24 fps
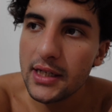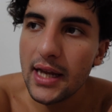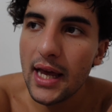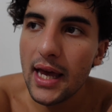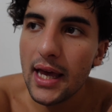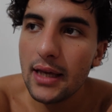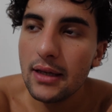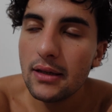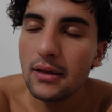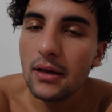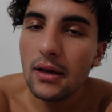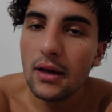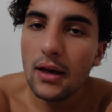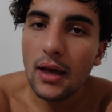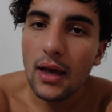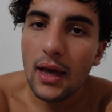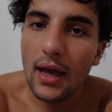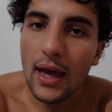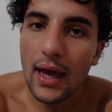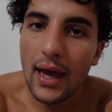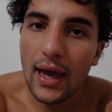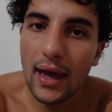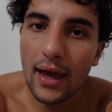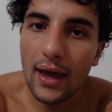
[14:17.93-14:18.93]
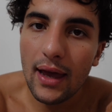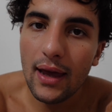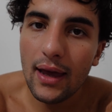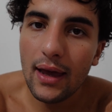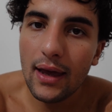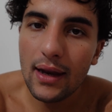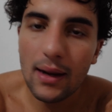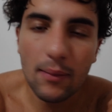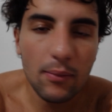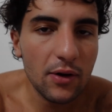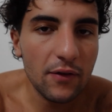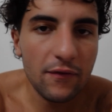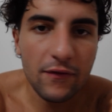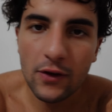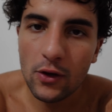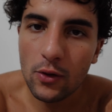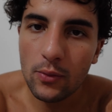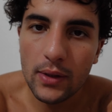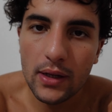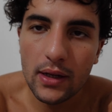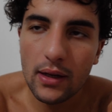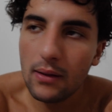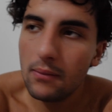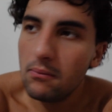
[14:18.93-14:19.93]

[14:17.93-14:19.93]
day, and I'm gonna film it.